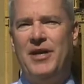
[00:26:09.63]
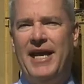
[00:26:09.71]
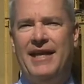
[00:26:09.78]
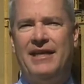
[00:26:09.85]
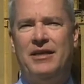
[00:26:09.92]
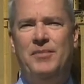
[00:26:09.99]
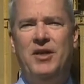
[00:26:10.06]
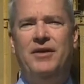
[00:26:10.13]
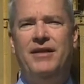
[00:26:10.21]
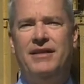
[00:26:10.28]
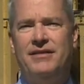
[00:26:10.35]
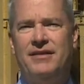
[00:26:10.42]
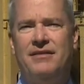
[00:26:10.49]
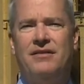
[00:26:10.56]
Bank, community
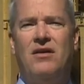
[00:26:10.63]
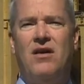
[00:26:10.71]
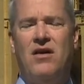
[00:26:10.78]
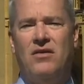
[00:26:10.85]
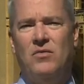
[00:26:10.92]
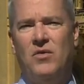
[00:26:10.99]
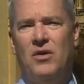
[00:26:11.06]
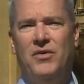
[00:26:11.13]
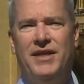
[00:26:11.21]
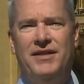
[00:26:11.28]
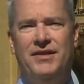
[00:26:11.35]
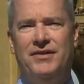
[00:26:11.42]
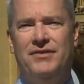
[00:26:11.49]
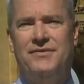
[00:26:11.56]
is at the heart of what we
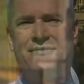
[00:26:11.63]
do.